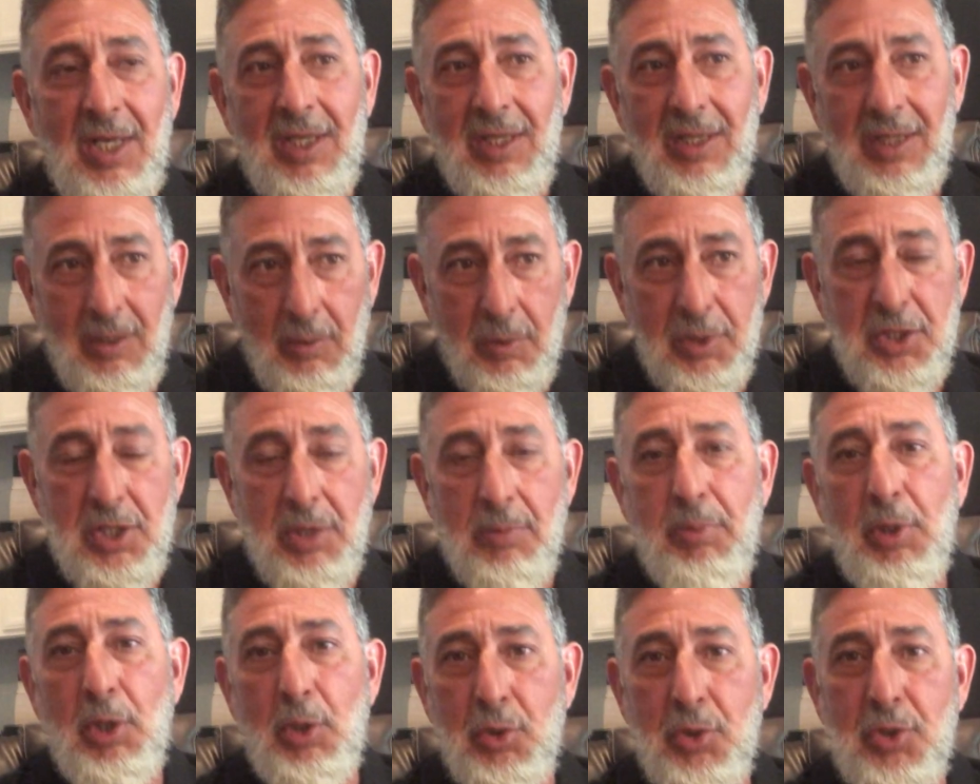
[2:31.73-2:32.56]
that was
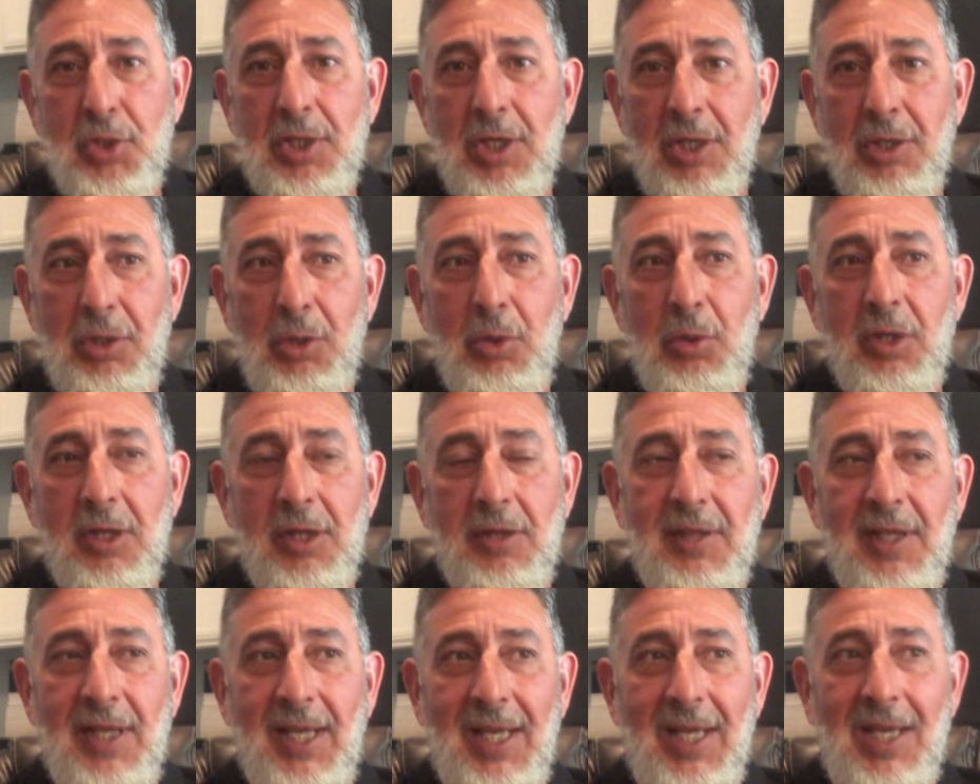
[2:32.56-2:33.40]
supposed to do the
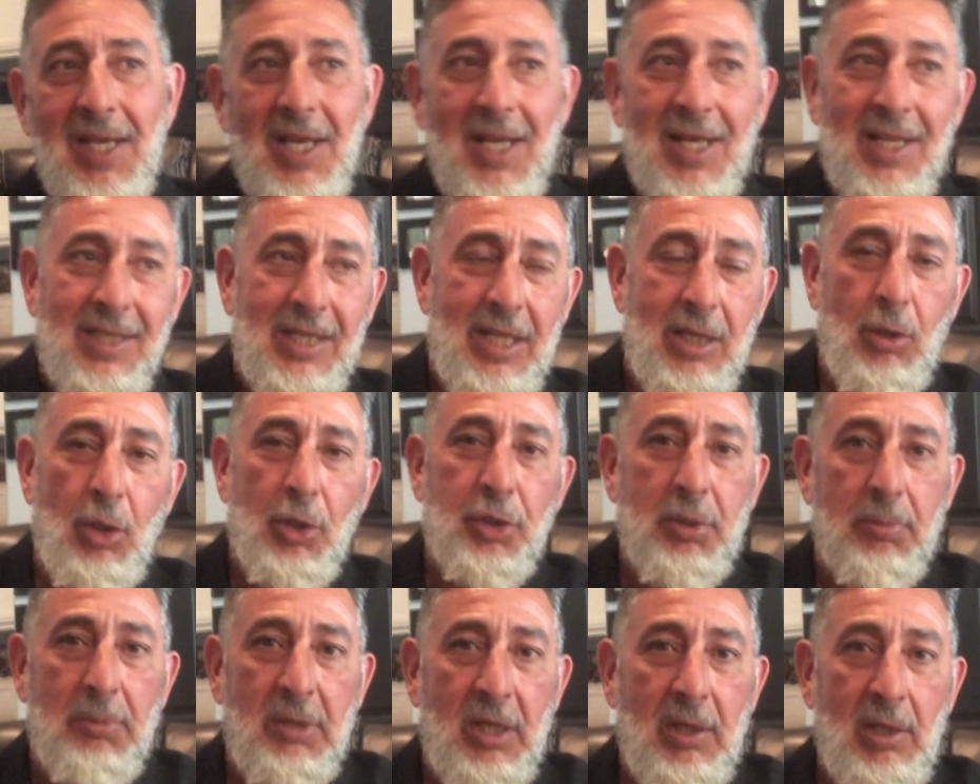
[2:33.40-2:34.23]
thing that
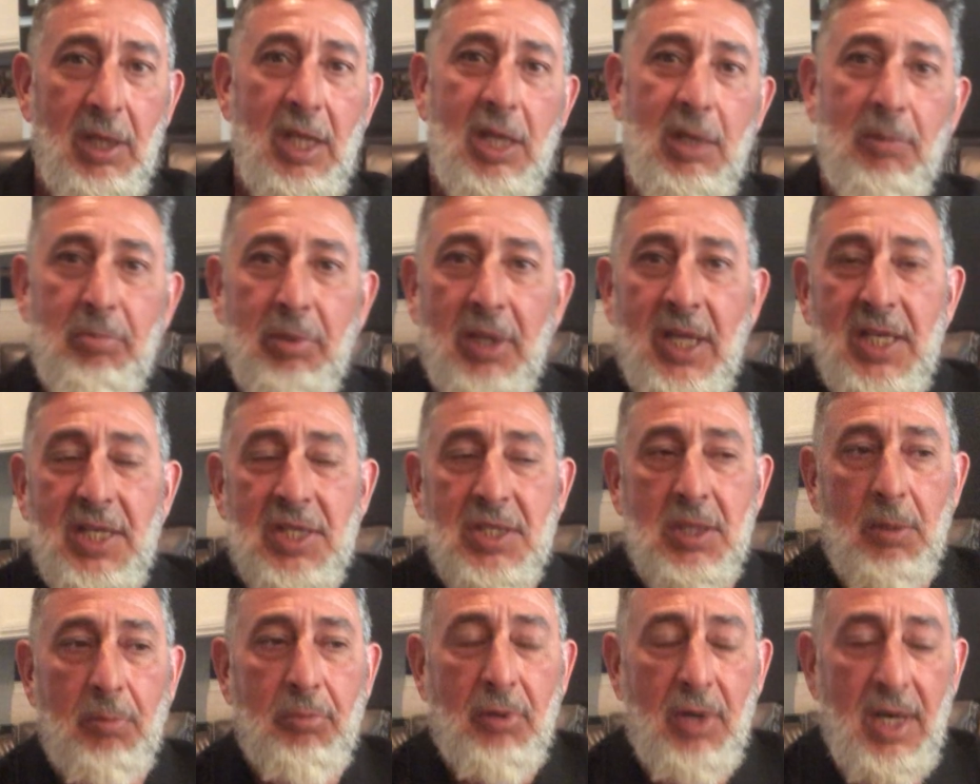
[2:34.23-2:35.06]
ultimately pays
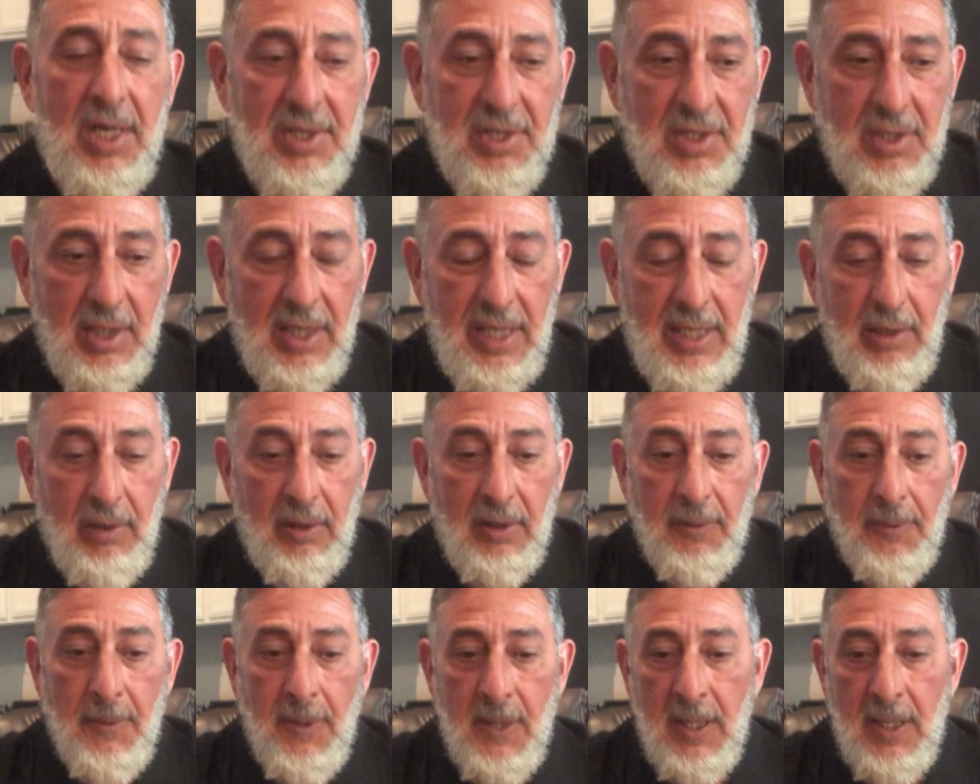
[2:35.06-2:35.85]
the price later.